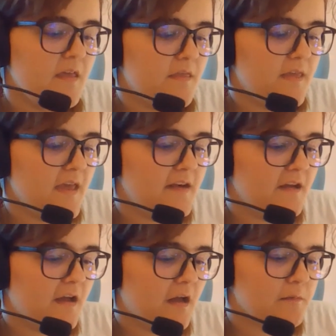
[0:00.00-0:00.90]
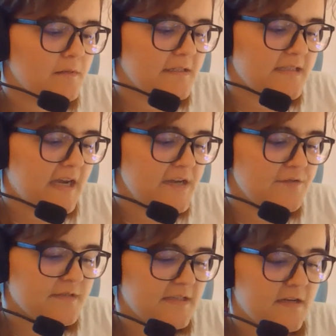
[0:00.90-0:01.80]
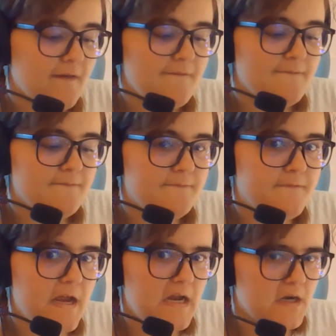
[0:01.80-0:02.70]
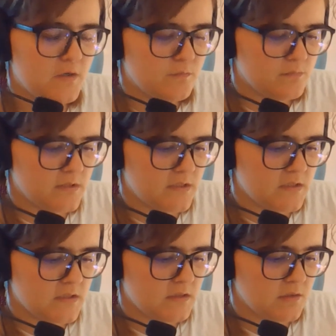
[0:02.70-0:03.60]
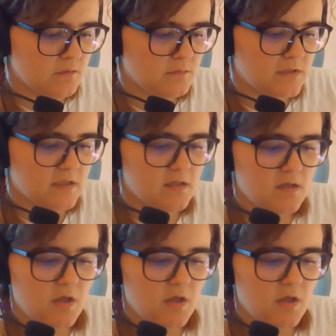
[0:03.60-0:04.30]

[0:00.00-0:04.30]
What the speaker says: Then I'll release hydrazine very slowly